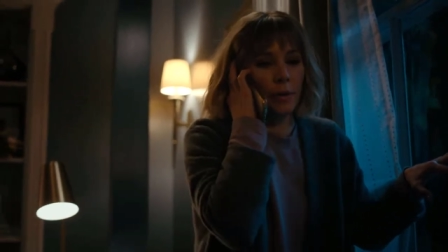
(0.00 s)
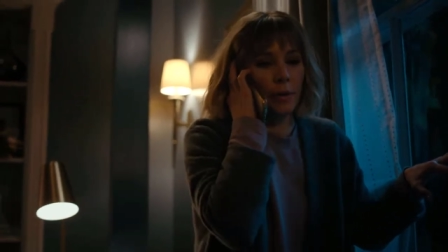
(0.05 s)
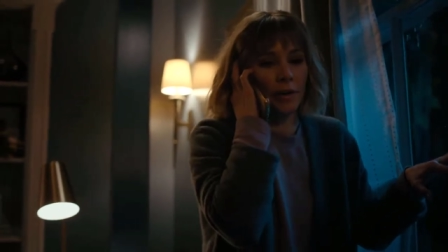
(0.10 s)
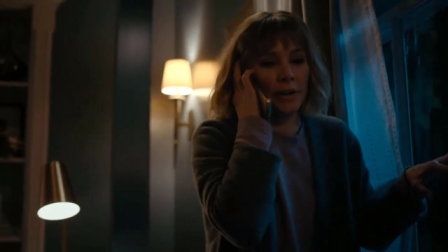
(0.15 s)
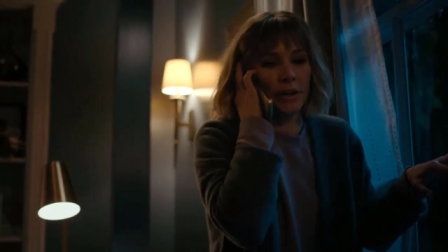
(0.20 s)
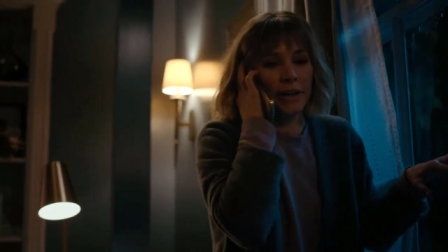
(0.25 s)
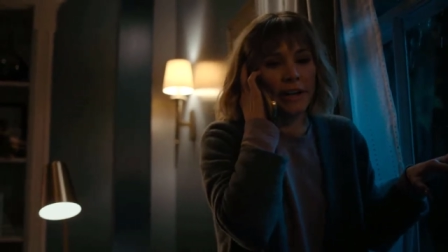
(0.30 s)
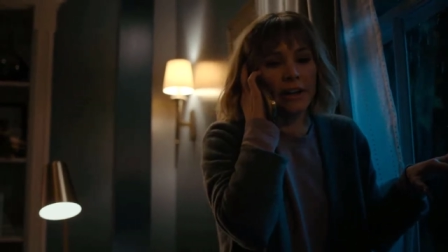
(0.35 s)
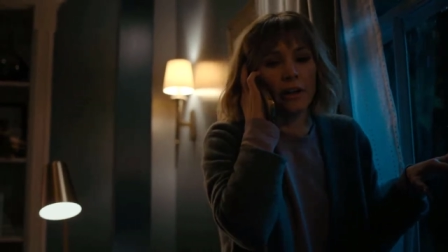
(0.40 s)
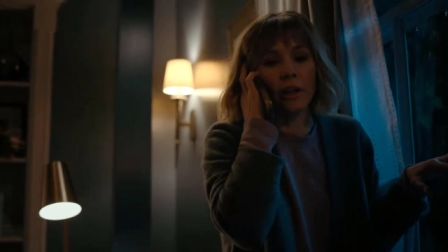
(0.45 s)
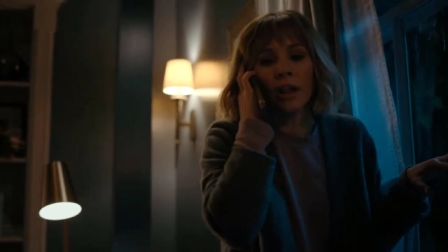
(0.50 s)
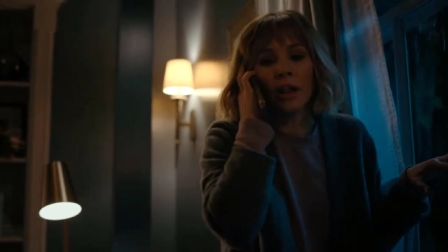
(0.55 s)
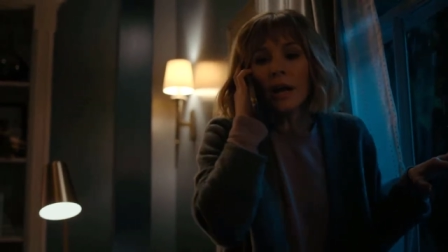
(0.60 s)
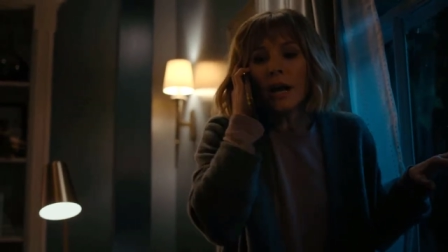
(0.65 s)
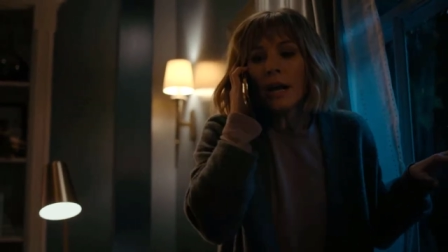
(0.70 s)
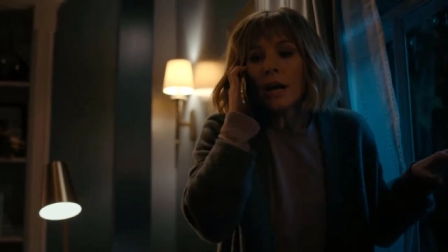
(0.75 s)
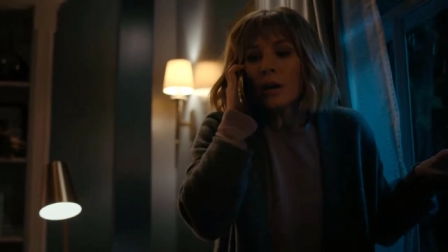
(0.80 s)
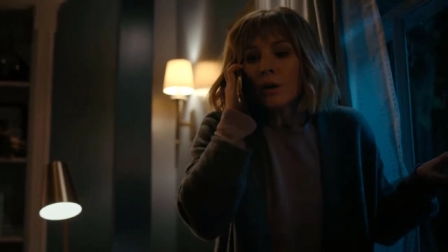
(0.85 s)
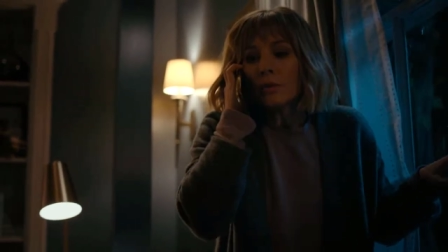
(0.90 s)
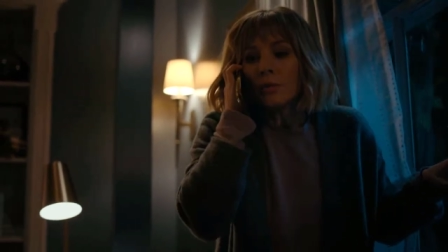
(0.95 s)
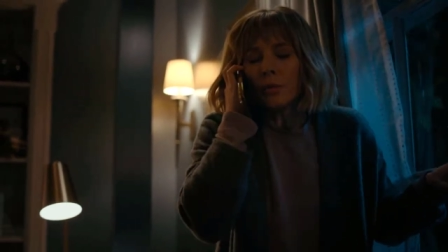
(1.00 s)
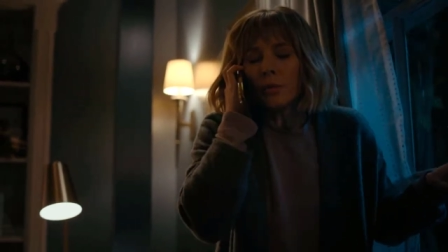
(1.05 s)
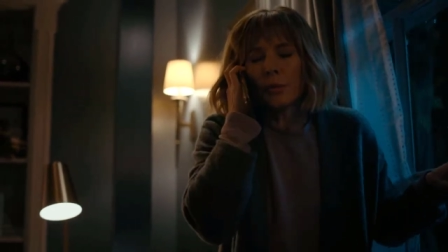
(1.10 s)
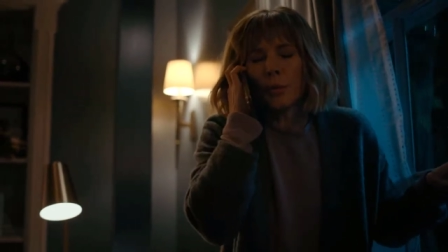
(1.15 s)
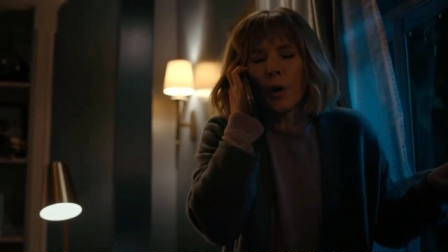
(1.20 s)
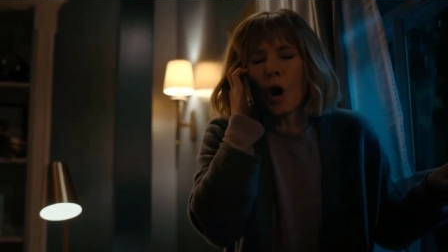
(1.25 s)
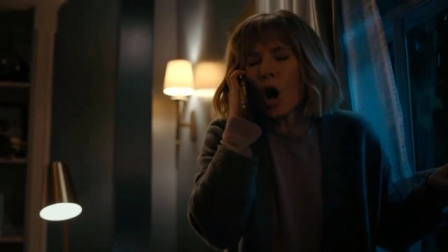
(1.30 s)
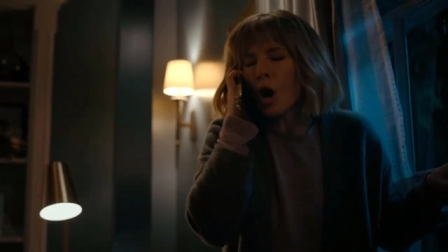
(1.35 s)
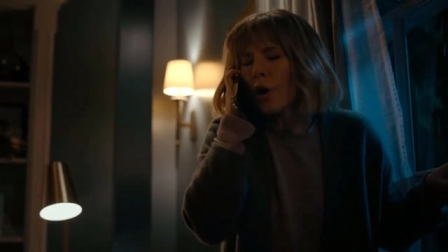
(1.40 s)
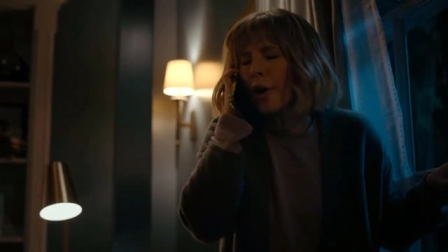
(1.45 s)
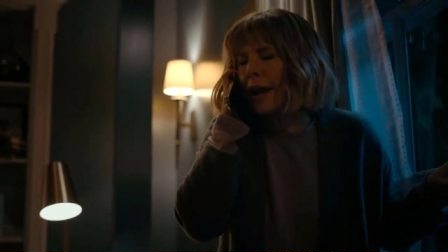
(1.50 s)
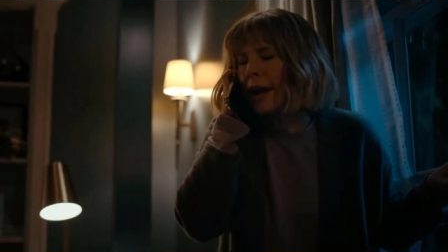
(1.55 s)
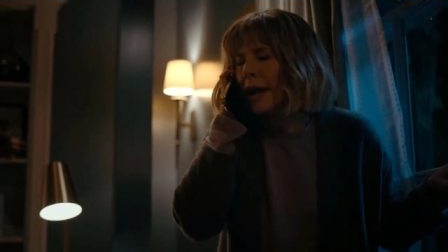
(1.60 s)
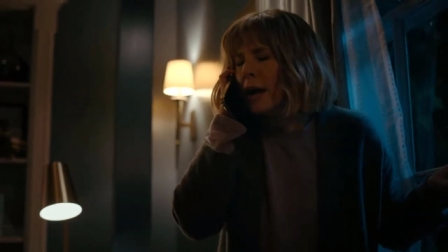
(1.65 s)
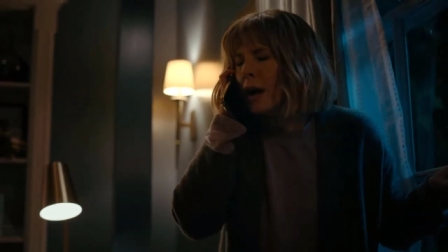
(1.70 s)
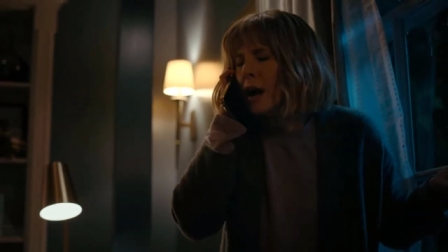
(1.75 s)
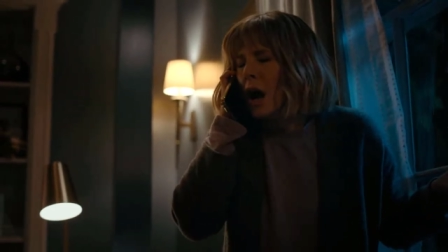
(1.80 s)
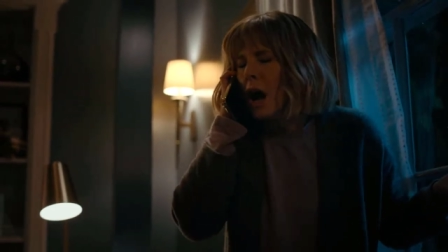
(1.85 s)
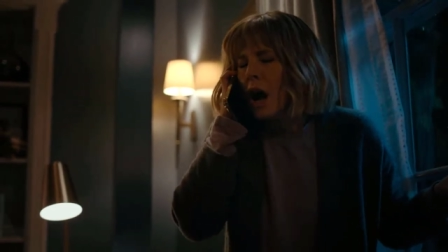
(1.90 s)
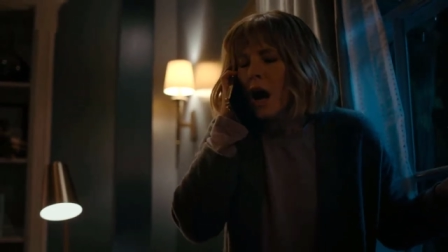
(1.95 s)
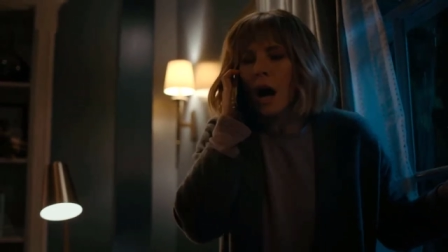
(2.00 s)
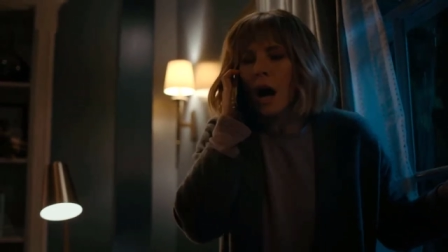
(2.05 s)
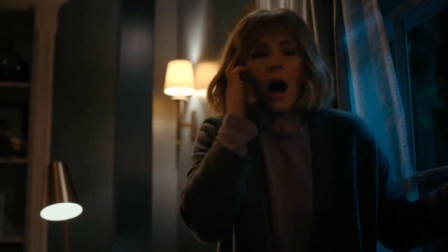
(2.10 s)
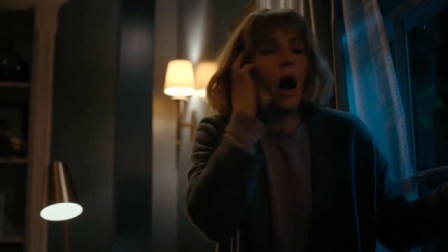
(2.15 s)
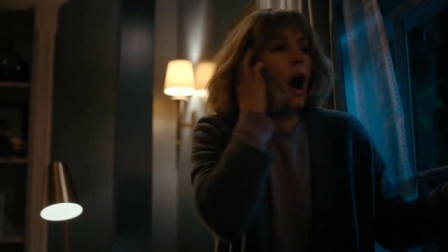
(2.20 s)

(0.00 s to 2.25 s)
was in her head. Lisa was never